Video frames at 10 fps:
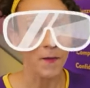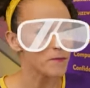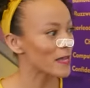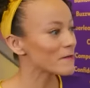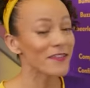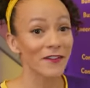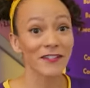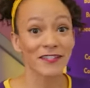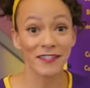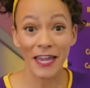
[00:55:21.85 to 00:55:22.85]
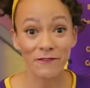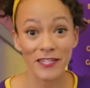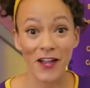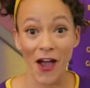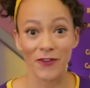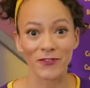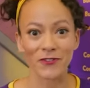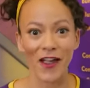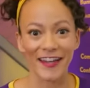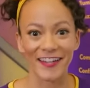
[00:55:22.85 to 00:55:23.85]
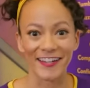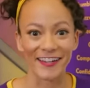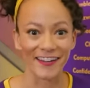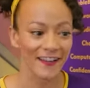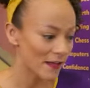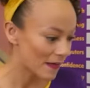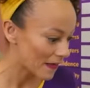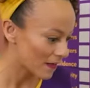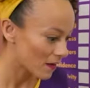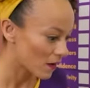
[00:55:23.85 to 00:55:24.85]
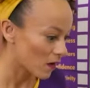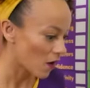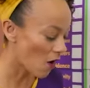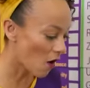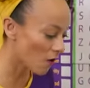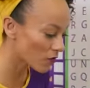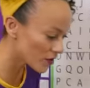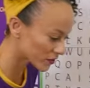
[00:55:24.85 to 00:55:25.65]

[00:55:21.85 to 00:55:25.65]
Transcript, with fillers: Maybe there are safety goggles around here. Oh, look,